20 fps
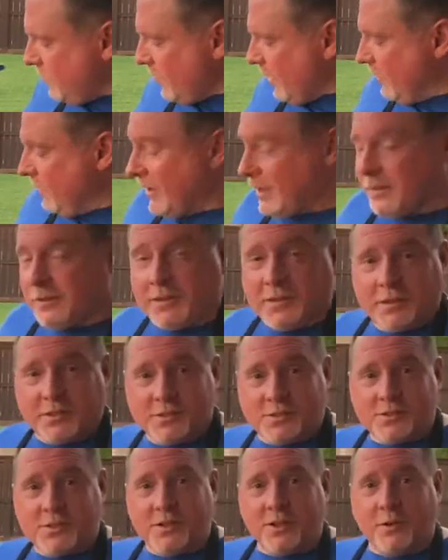That, ladies
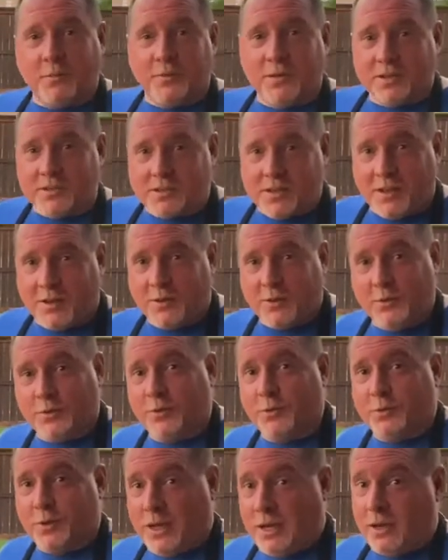and gentlemen, is how you
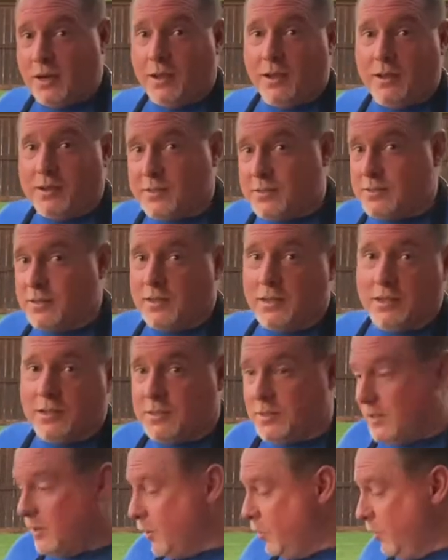do a nice,
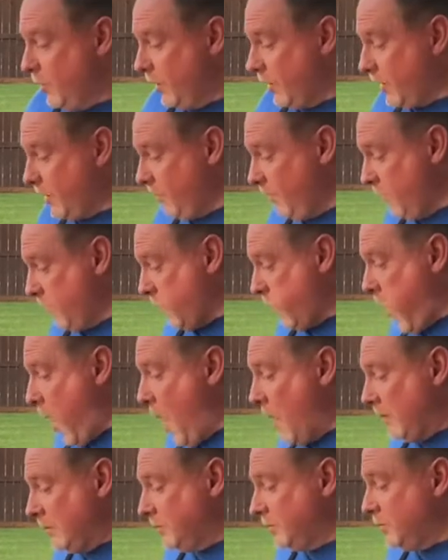easy, quick
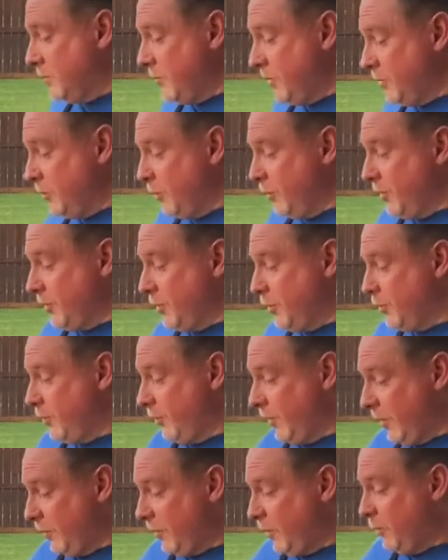meal that your
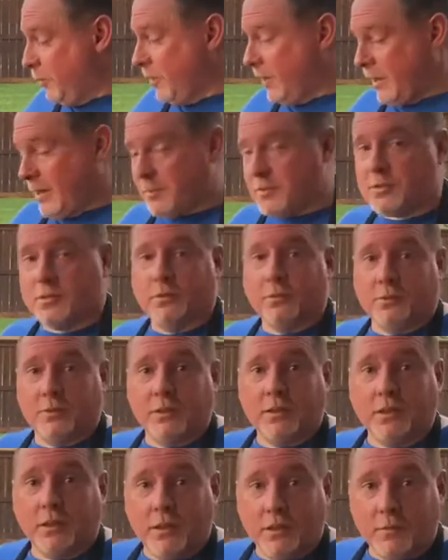family will absolutely
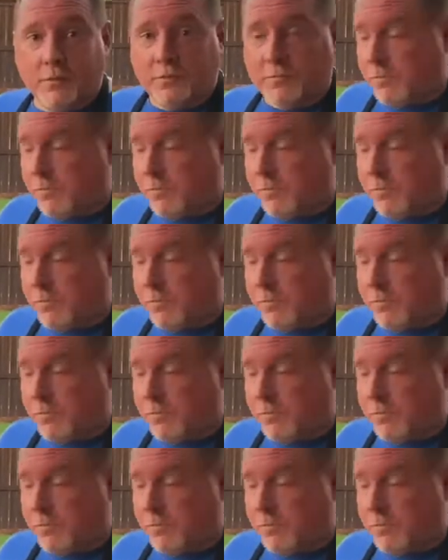love.